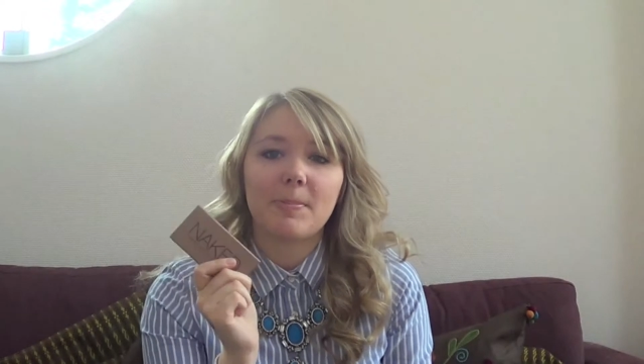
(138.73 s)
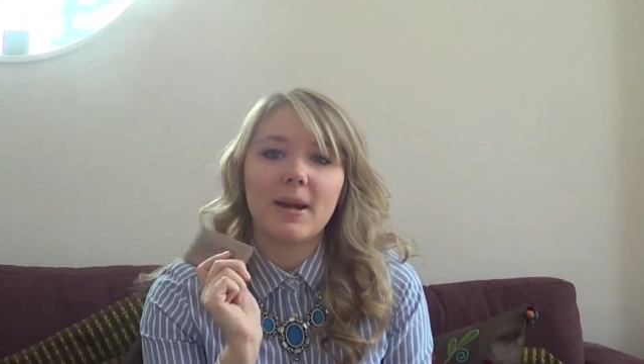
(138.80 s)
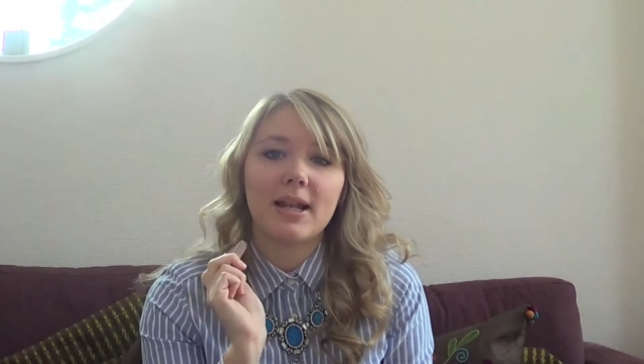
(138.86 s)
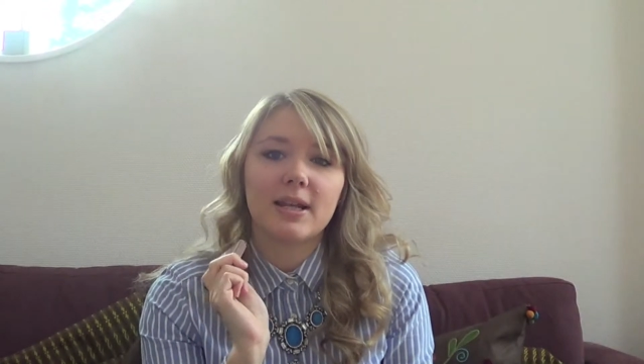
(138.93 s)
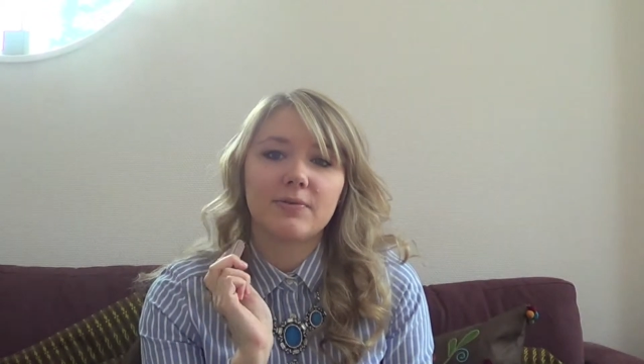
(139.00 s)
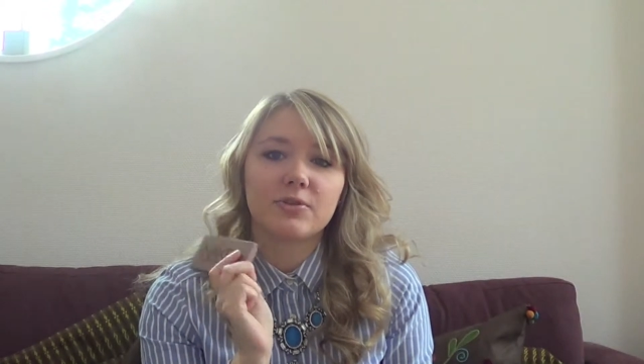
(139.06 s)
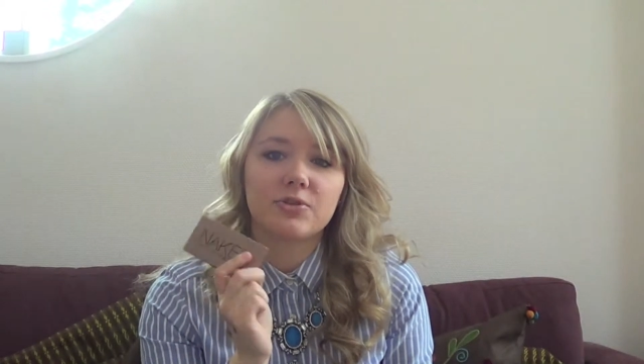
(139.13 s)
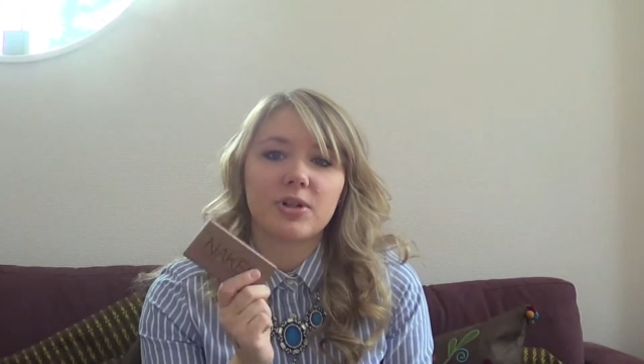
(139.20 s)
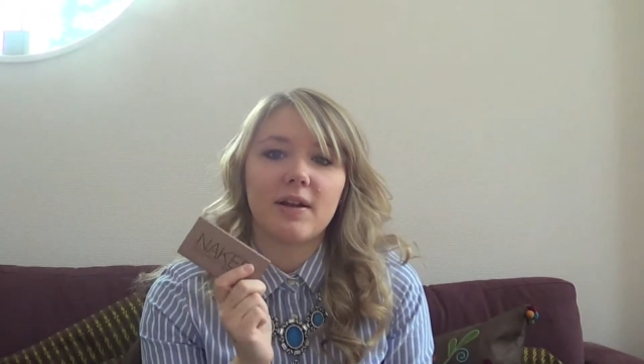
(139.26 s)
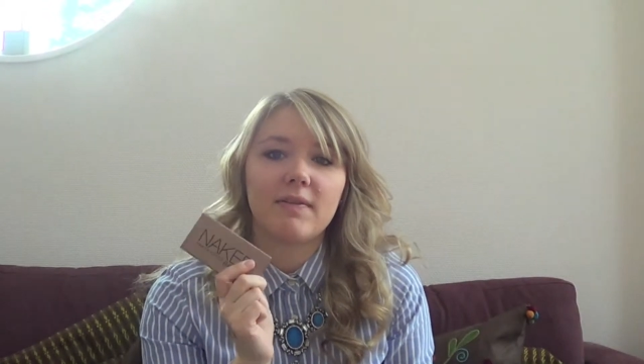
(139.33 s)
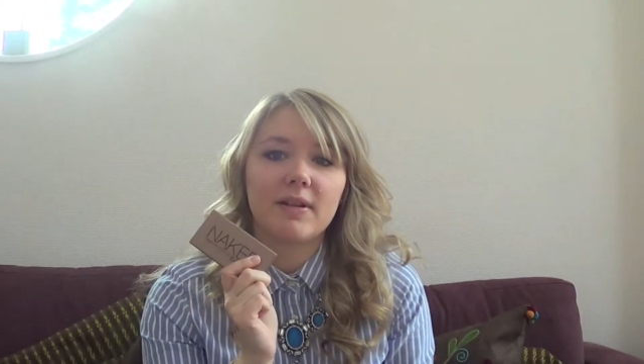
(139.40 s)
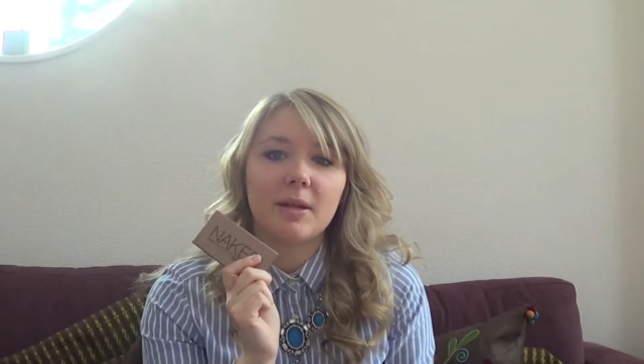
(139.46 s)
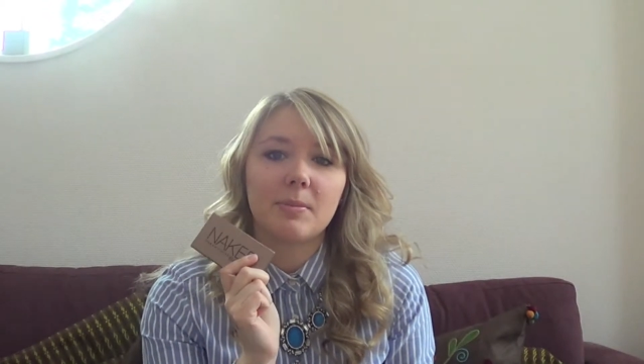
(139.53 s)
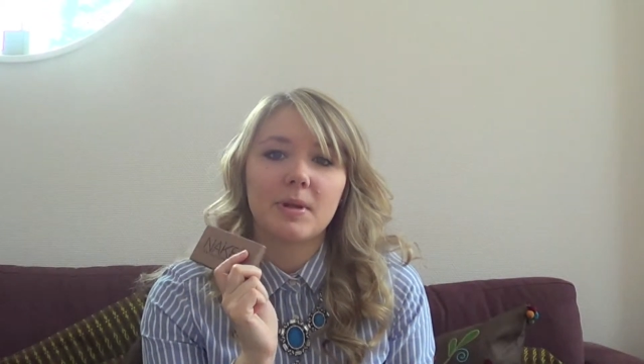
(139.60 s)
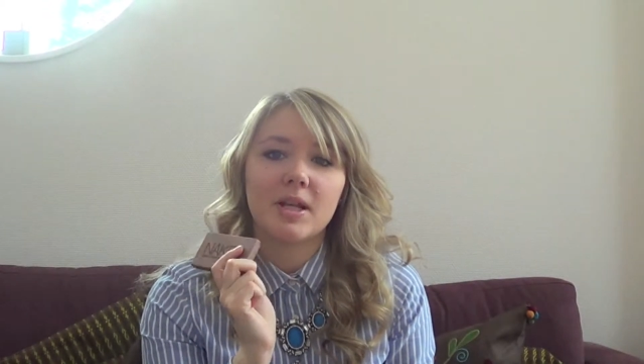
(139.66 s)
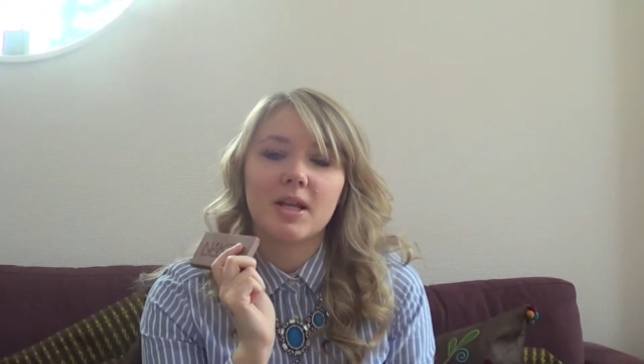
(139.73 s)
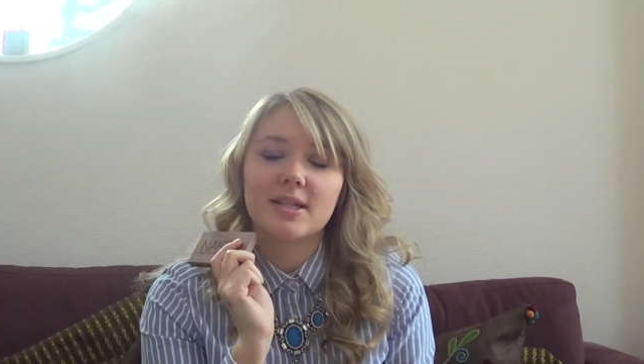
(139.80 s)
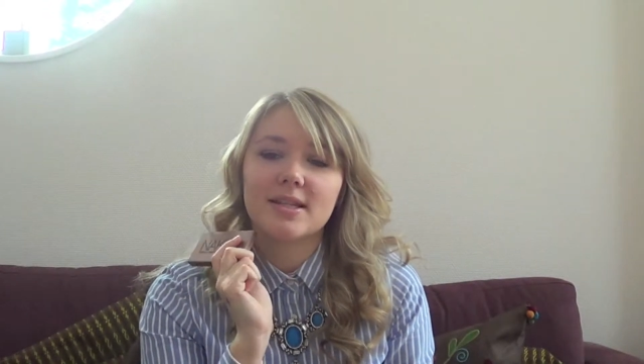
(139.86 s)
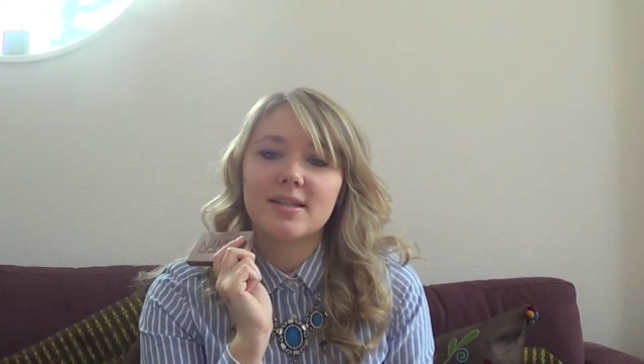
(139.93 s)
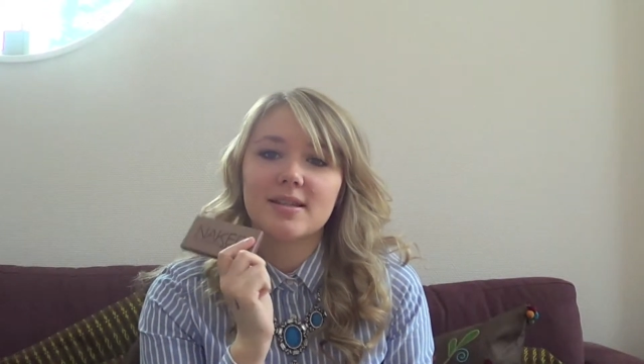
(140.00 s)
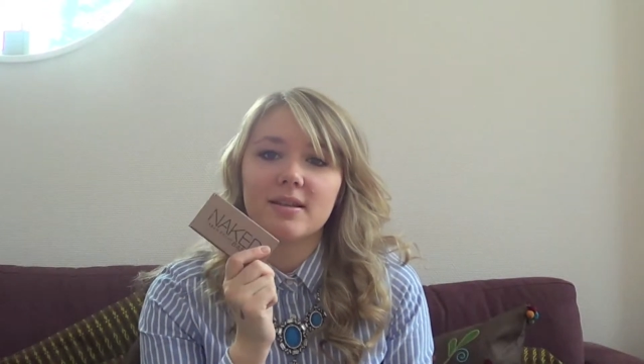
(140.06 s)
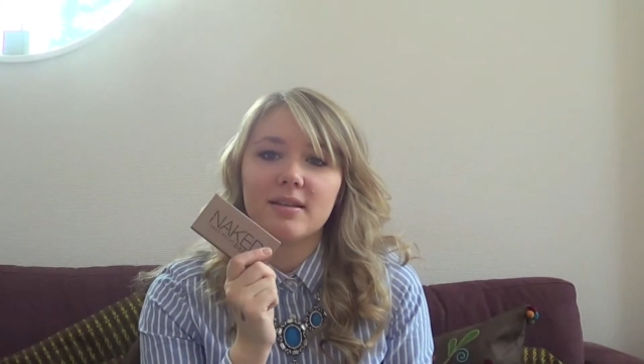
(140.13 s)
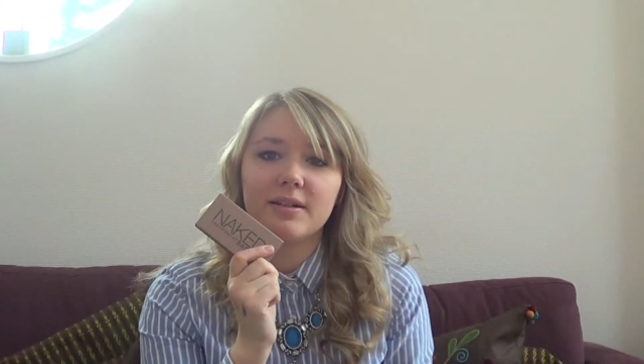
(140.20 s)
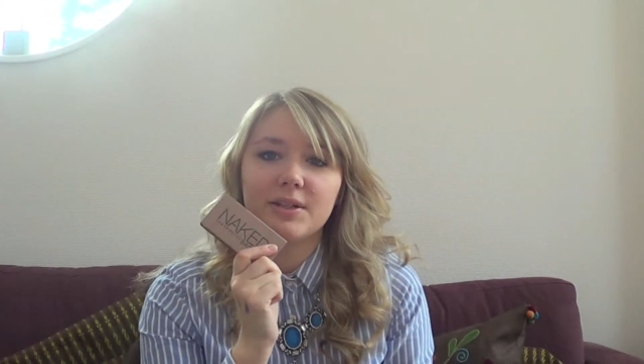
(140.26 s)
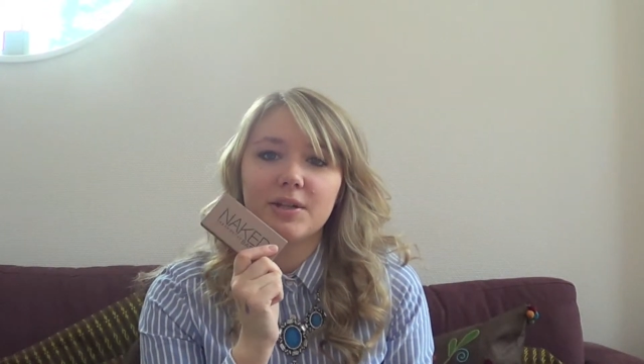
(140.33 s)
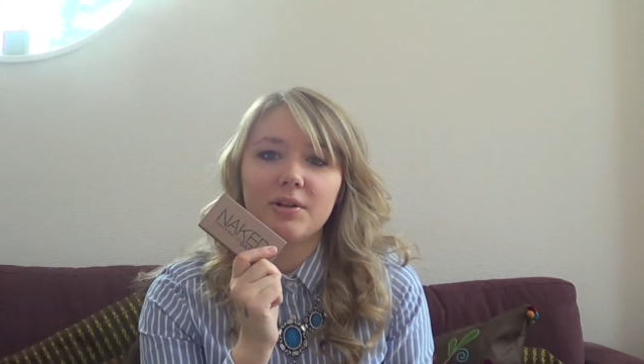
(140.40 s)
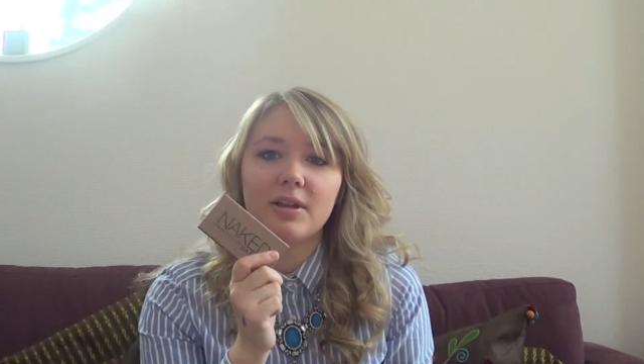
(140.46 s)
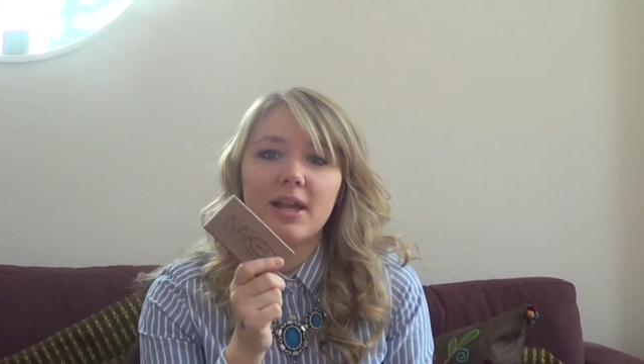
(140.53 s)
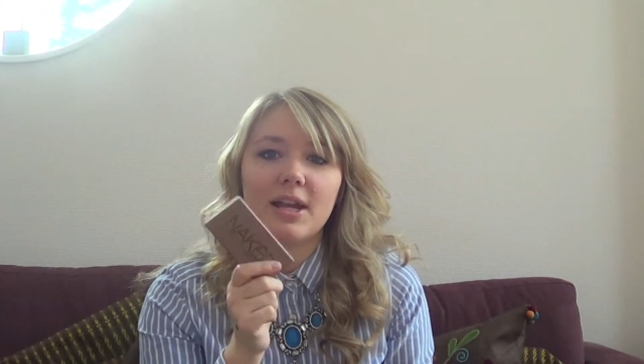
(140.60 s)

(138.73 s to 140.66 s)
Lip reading: palette for traveling because it's little